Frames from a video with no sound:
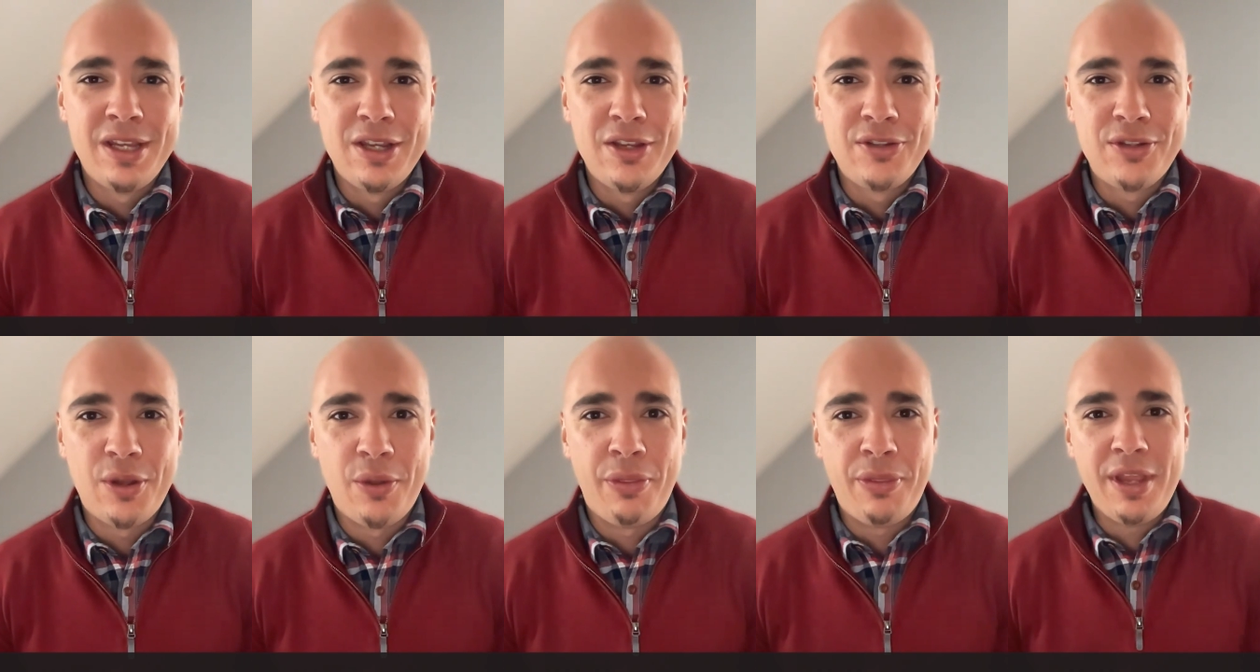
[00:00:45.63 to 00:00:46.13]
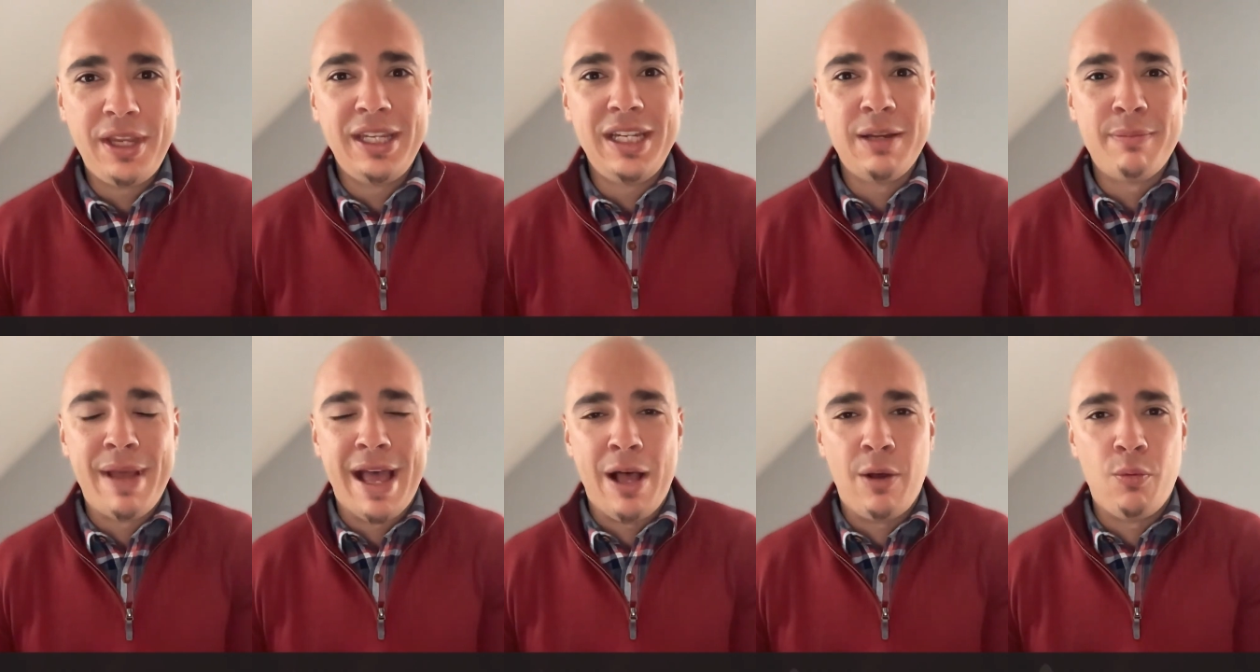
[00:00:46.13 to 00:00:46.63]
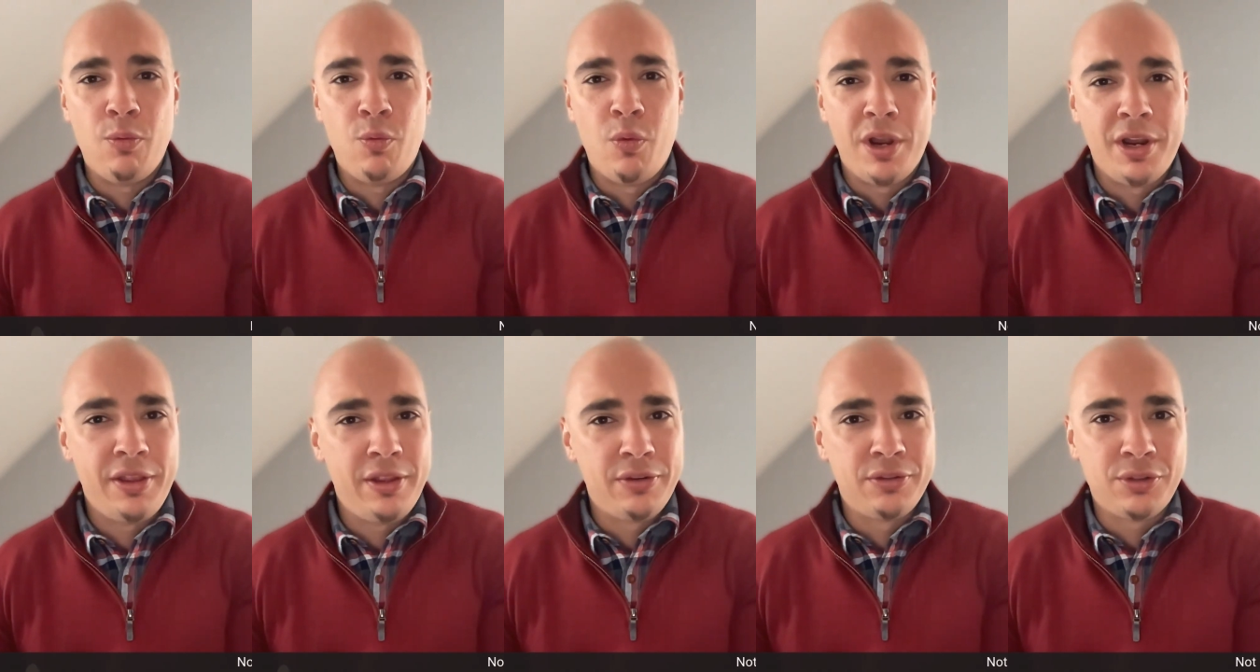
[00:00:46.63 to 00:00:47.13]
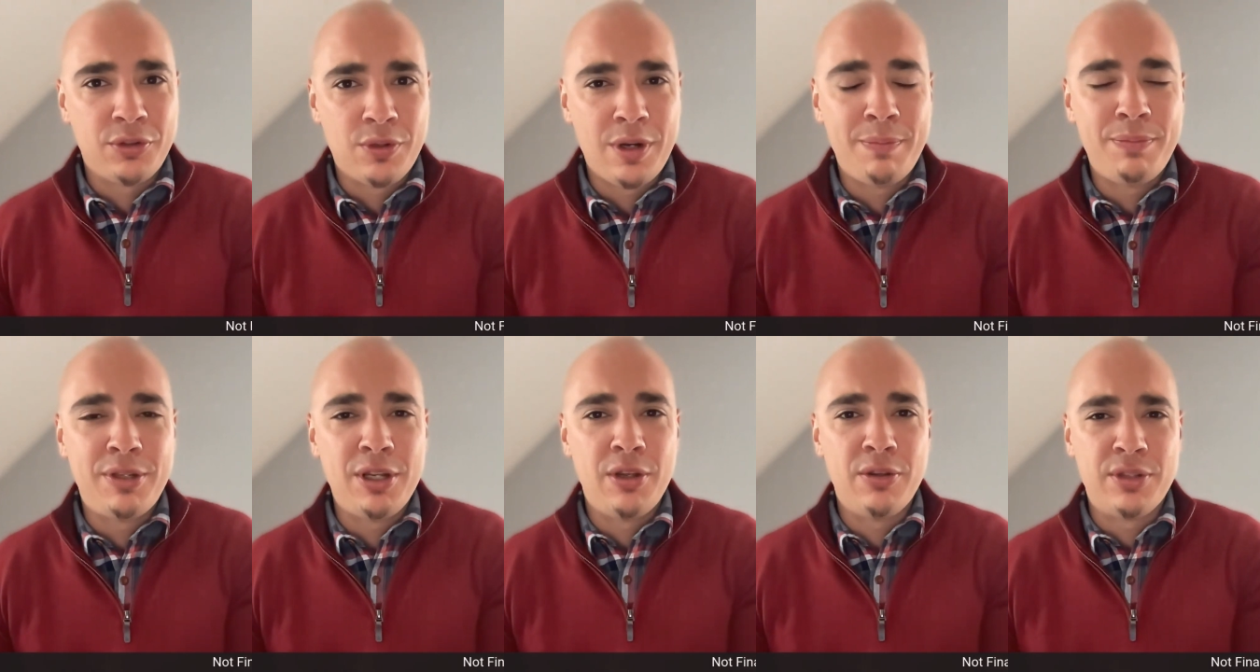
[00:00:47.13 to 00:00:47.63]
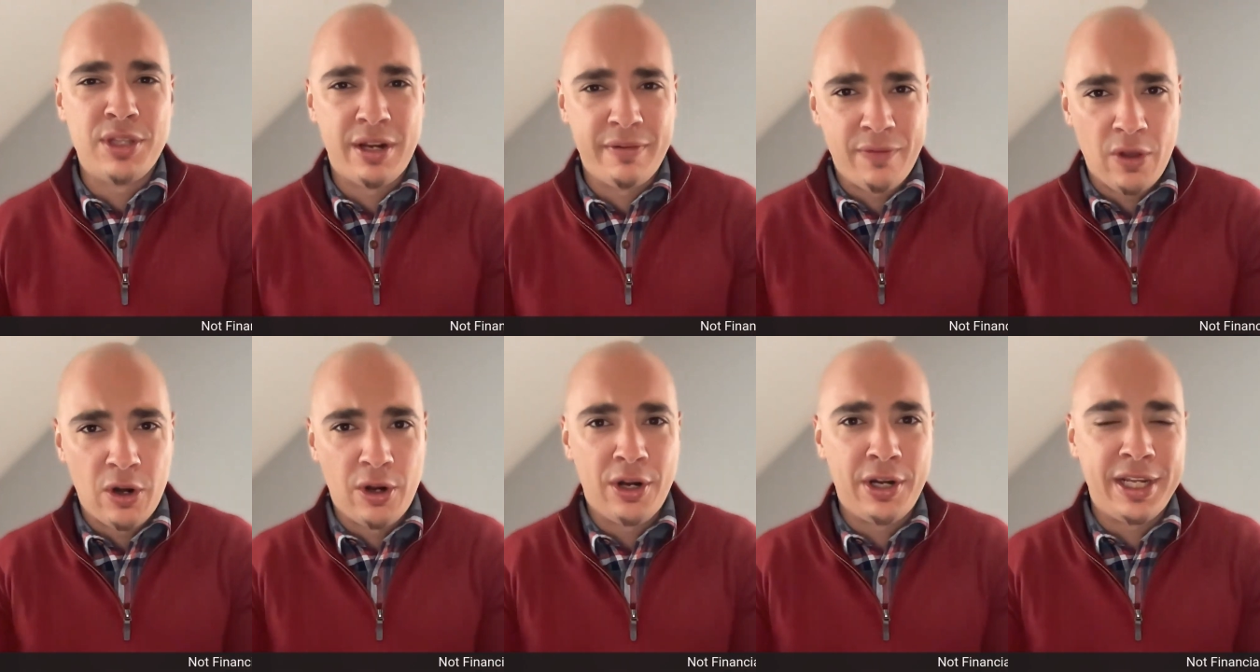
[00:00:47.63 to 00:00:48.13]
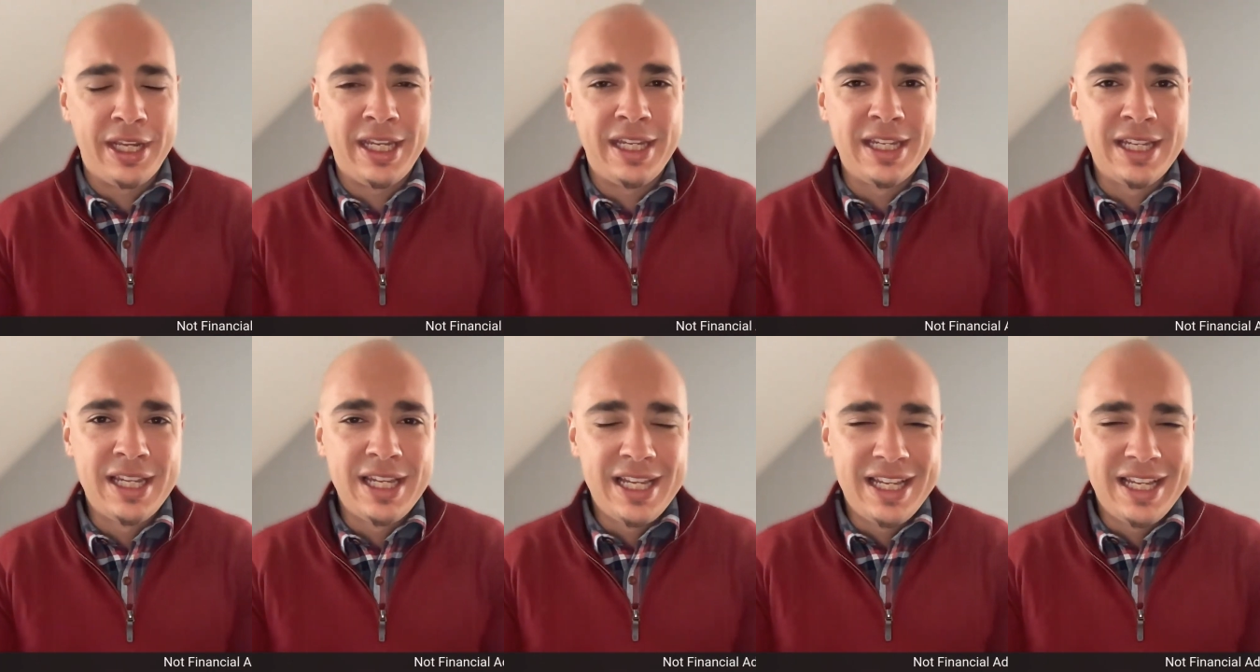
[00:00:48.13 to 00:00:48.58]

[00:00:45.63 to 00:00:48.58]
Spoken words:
So thinking about one of those cryptos that have already